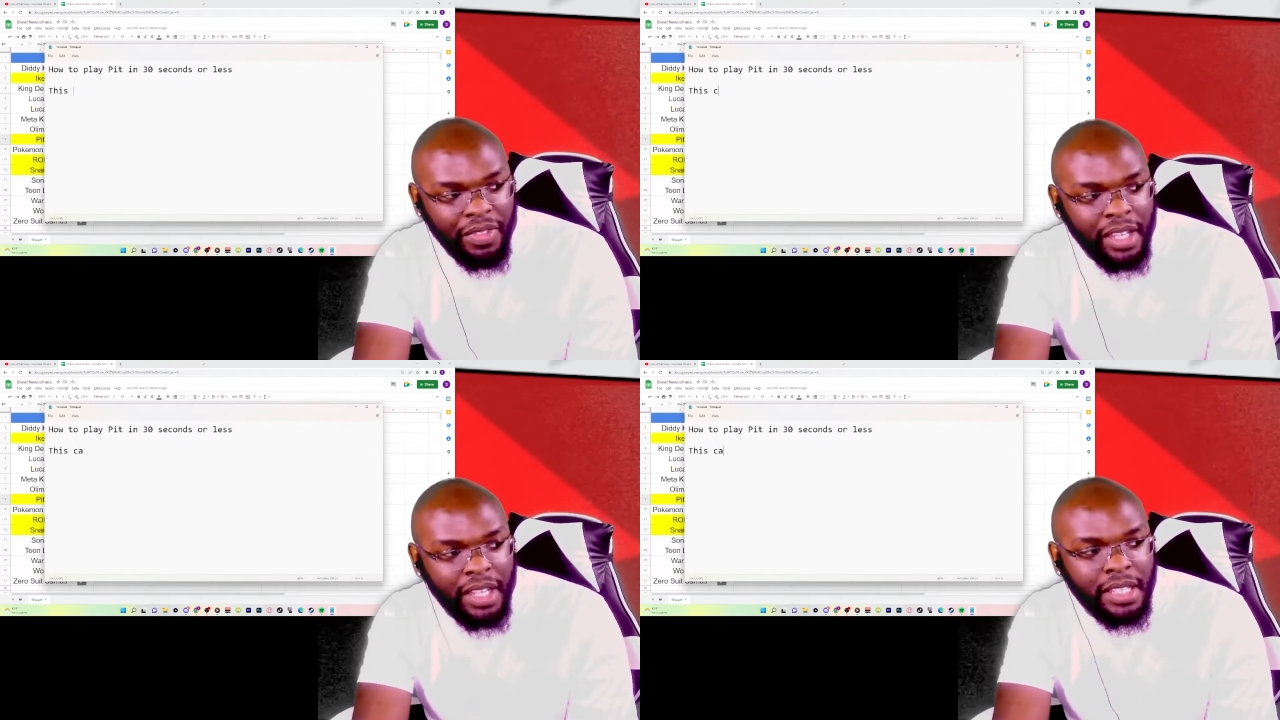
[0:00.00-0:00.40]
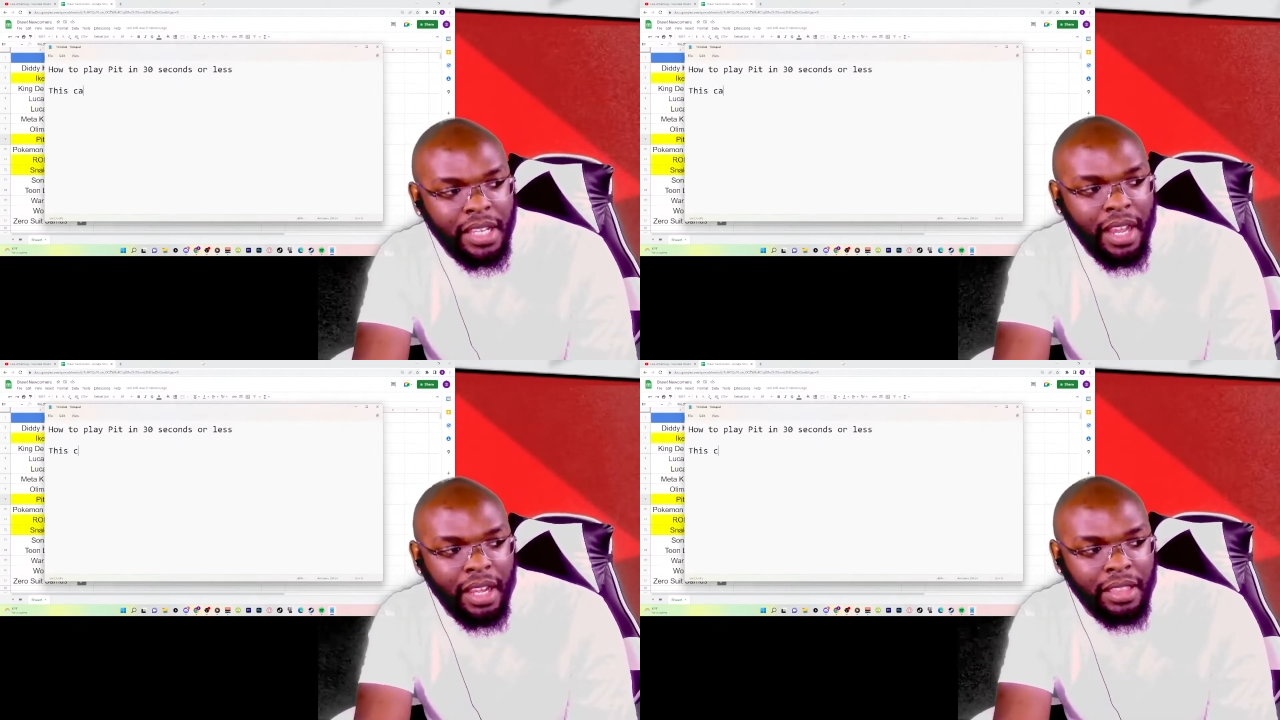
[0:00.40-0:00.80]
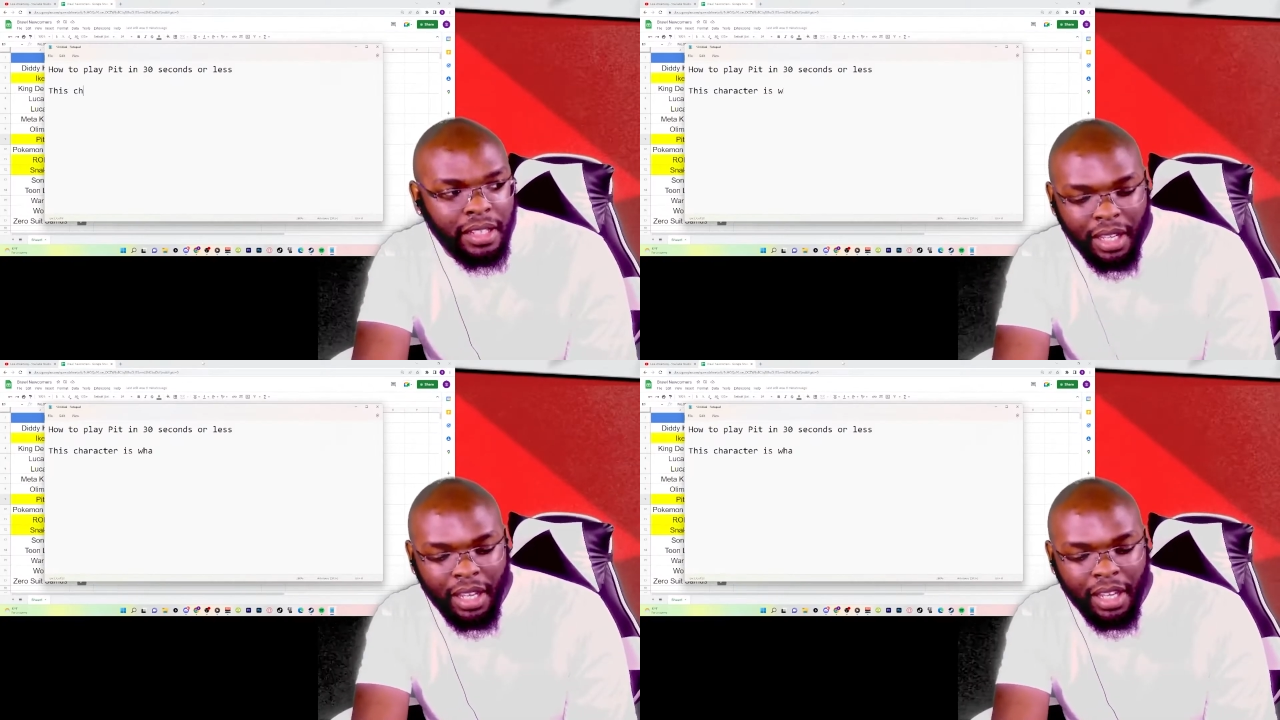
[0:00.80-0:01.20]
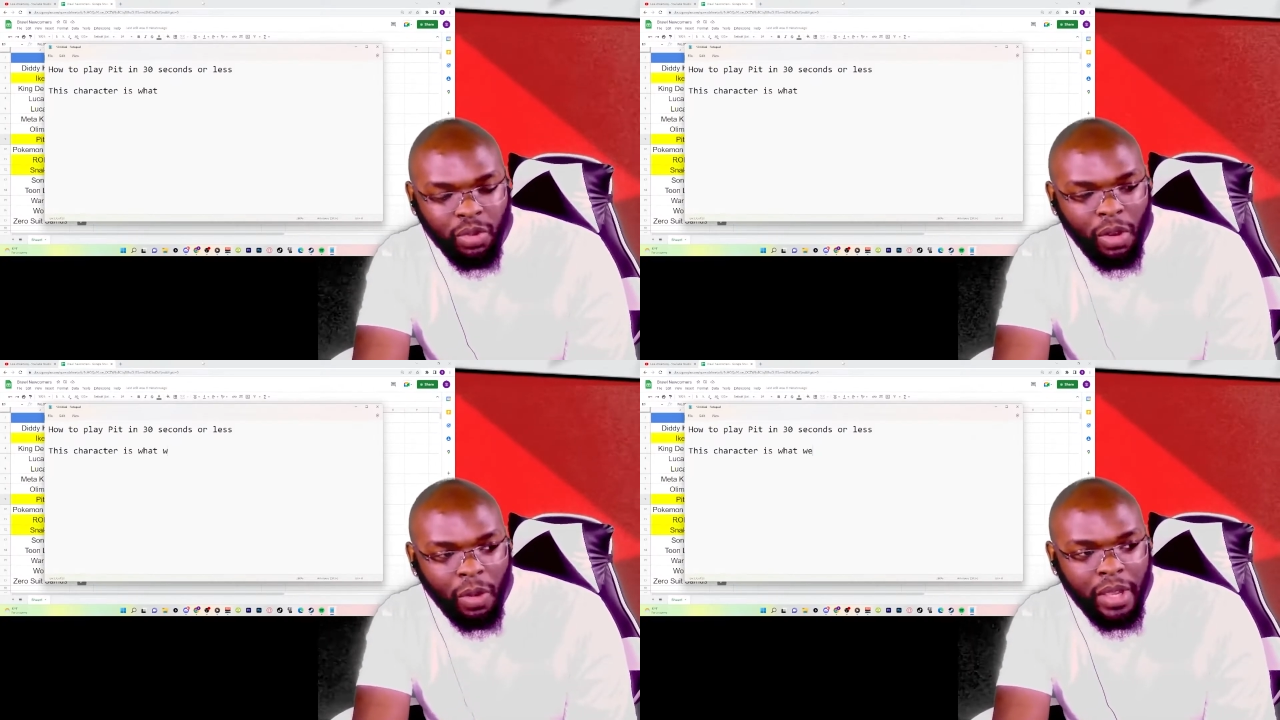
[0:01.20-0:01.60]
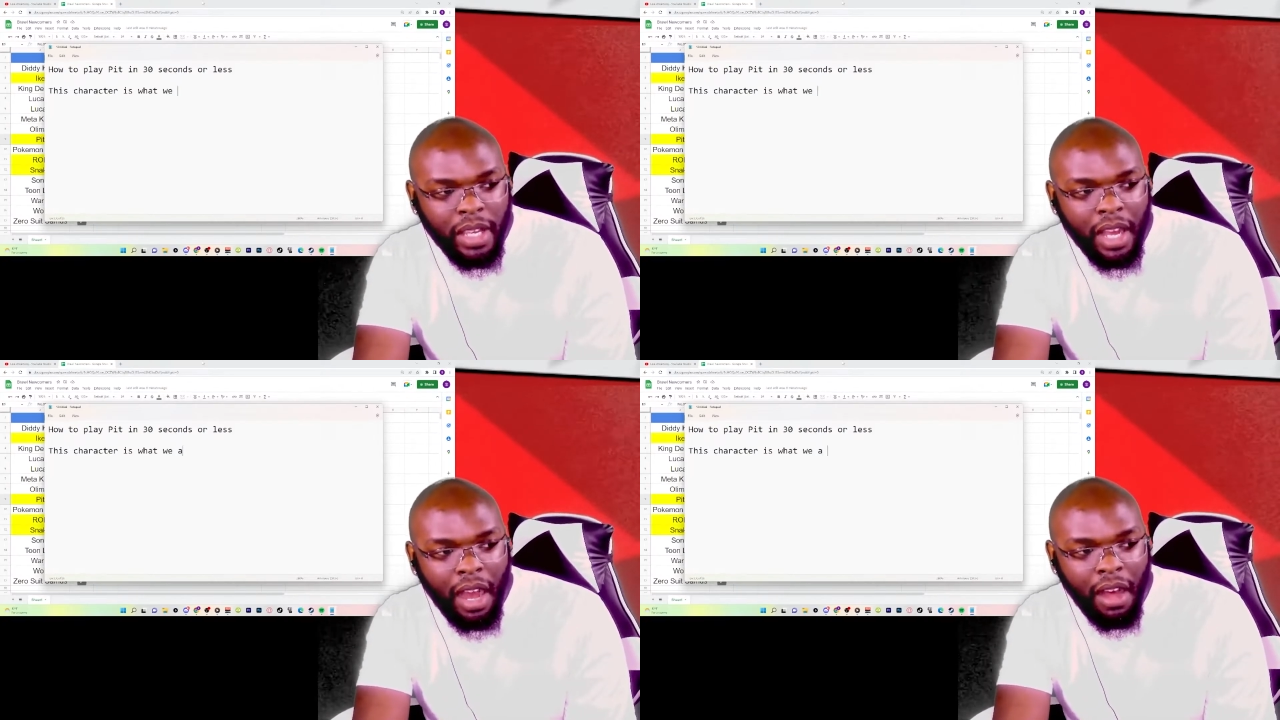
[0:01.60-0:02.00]
This character is what we
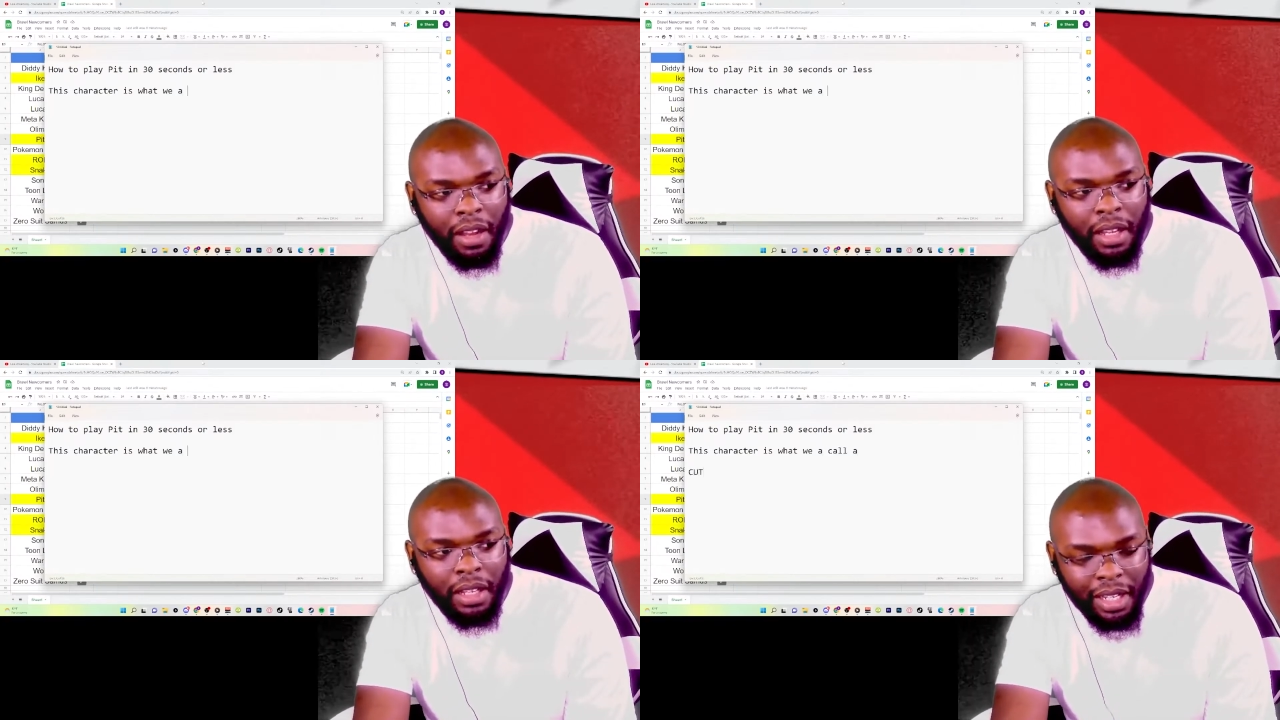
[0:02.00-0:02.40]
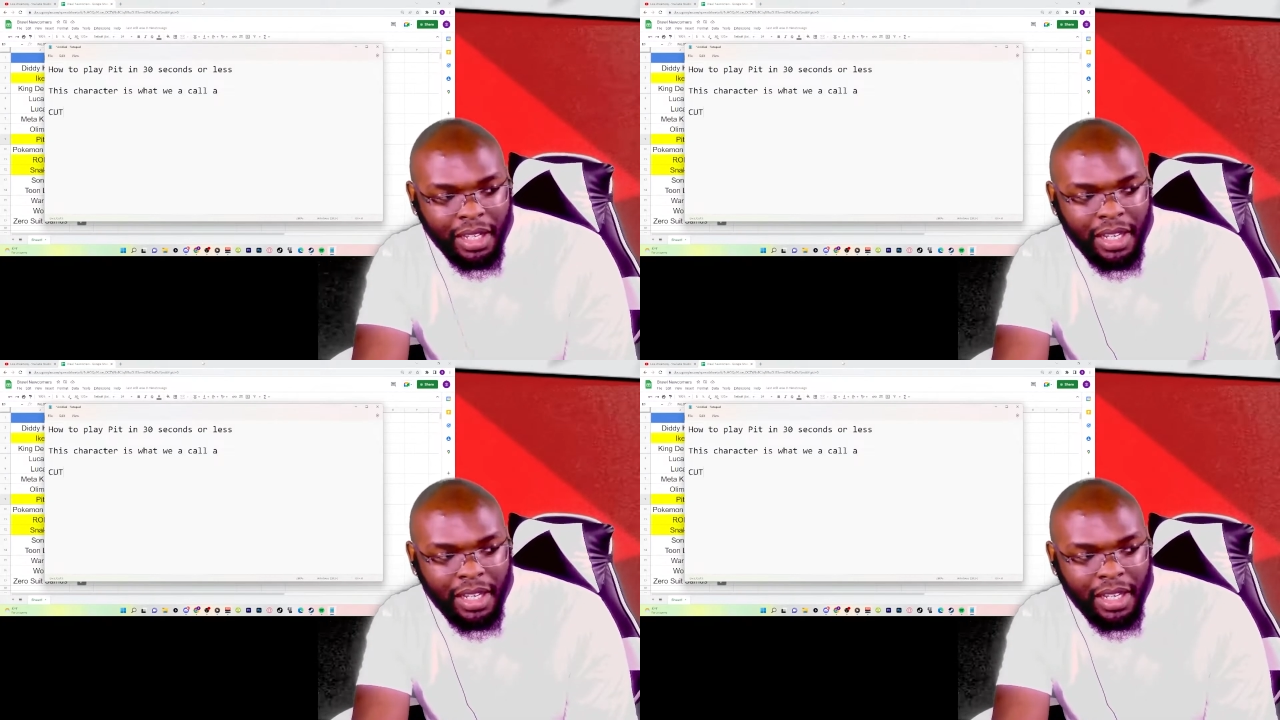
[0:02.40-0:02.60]
call a